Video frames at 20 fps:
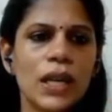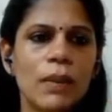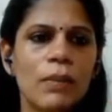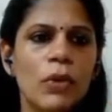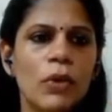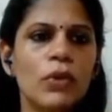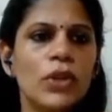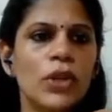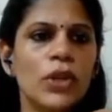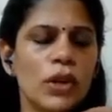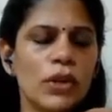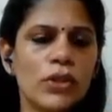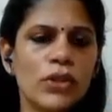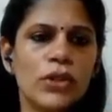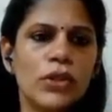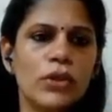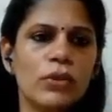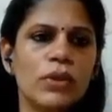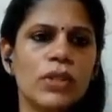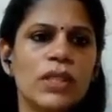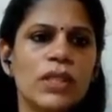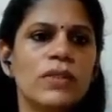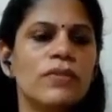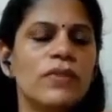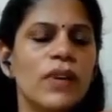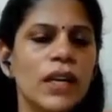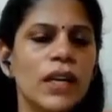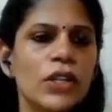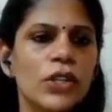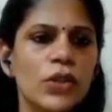about your students?
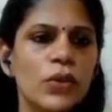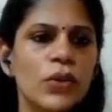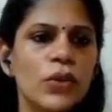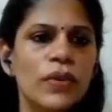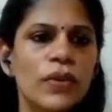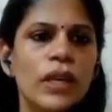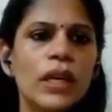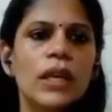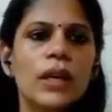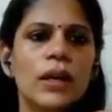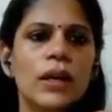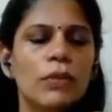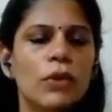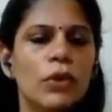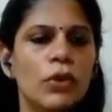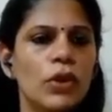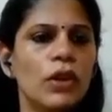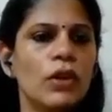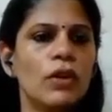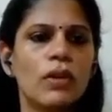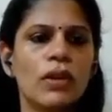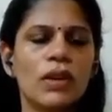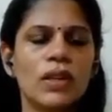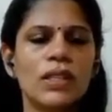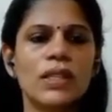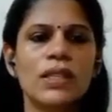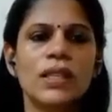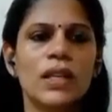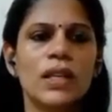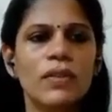Why should we come to your college?
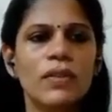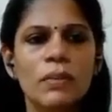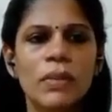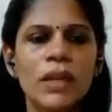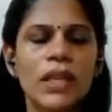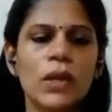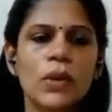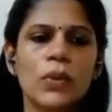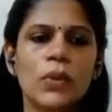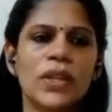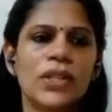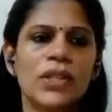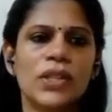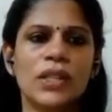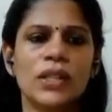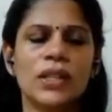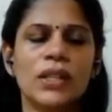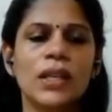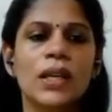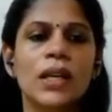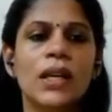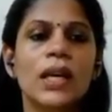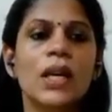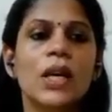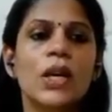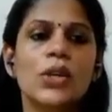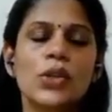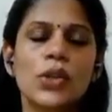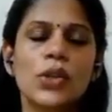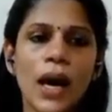That will be the question.
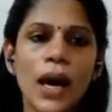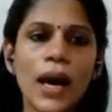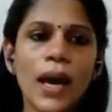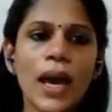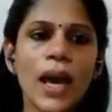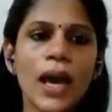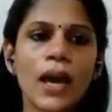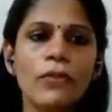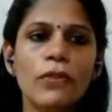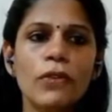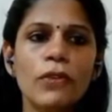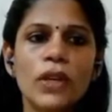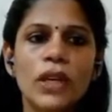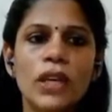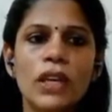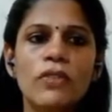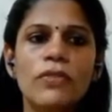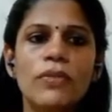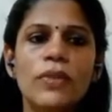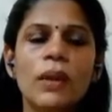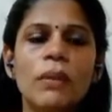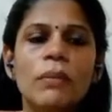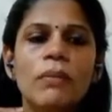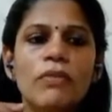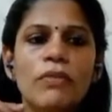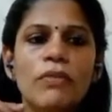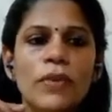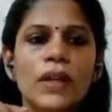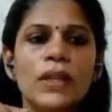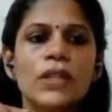So I have to give them
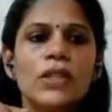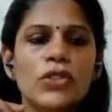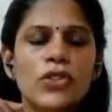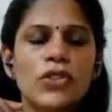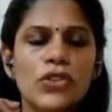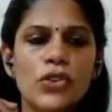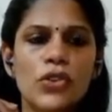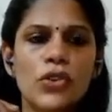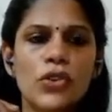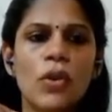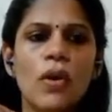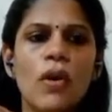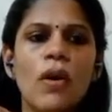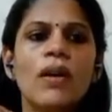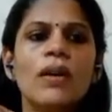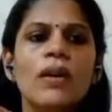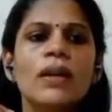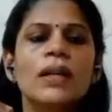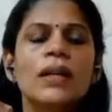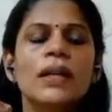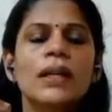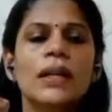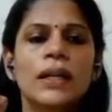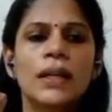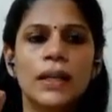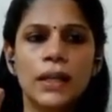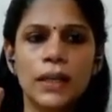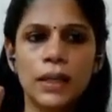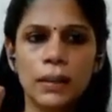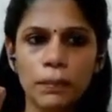one strong
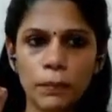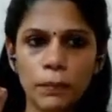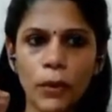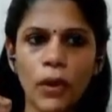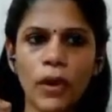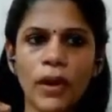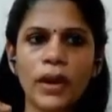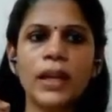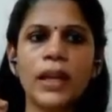point